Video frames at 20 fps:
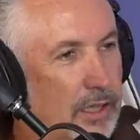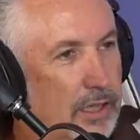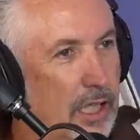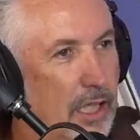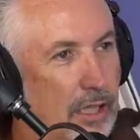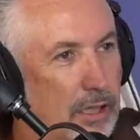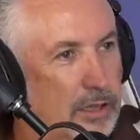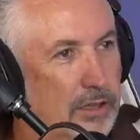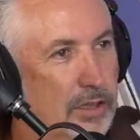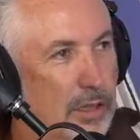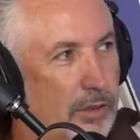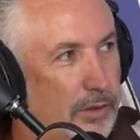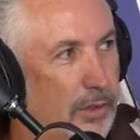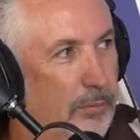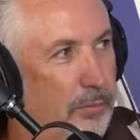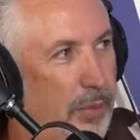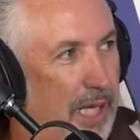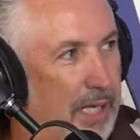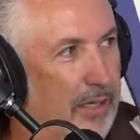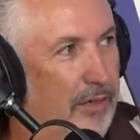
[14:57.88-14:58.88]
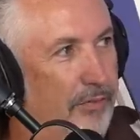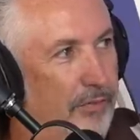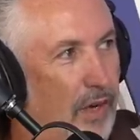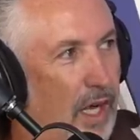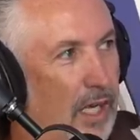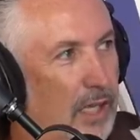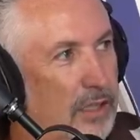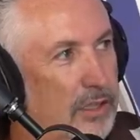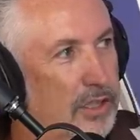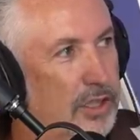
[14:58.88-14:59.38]
tugs on the
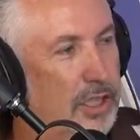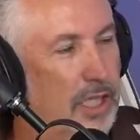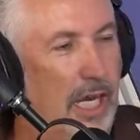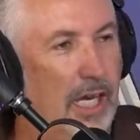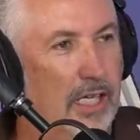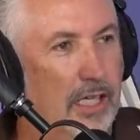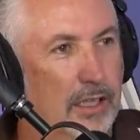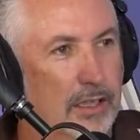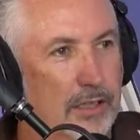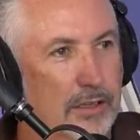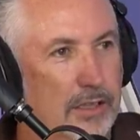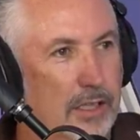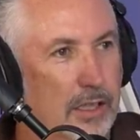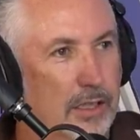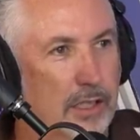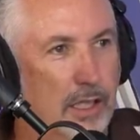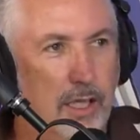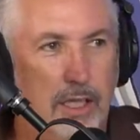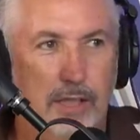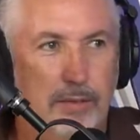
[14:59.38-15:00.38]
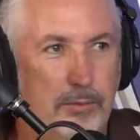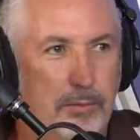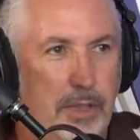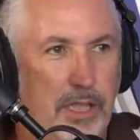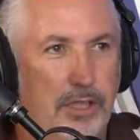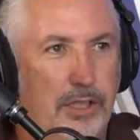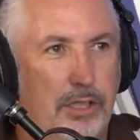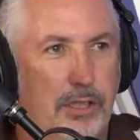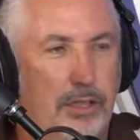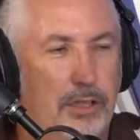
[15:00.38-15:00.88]
pedophile's jacket and says,
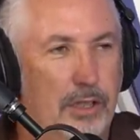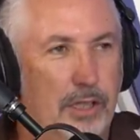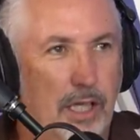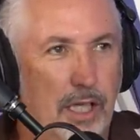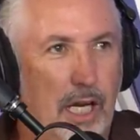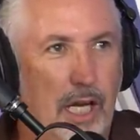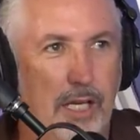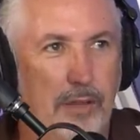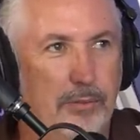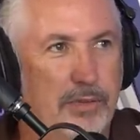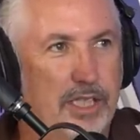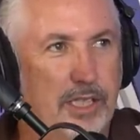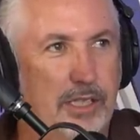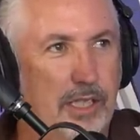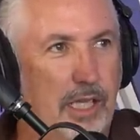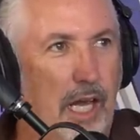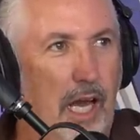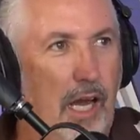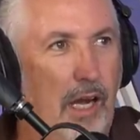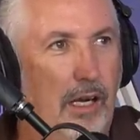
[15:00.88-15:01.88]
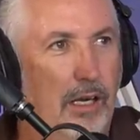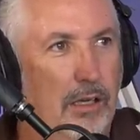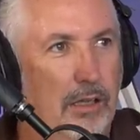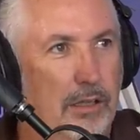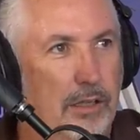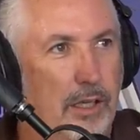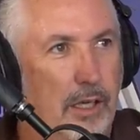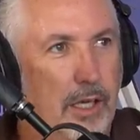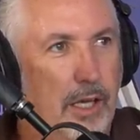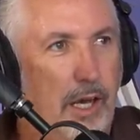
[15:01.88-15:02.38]
"Mister, I'm
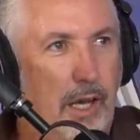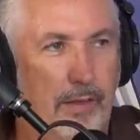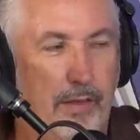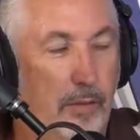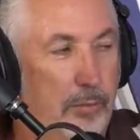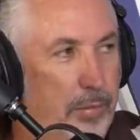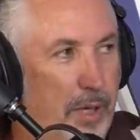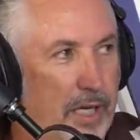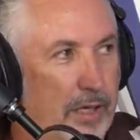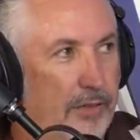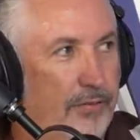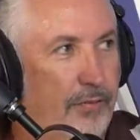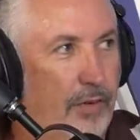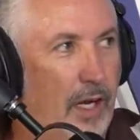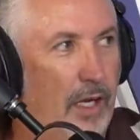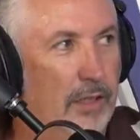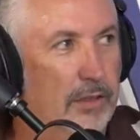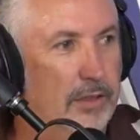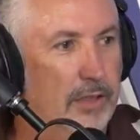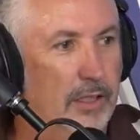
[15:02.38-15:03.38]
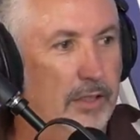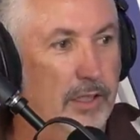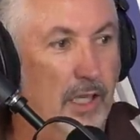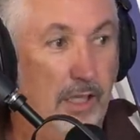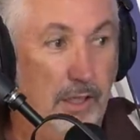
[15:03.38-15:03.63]
scared." And the pedophile says,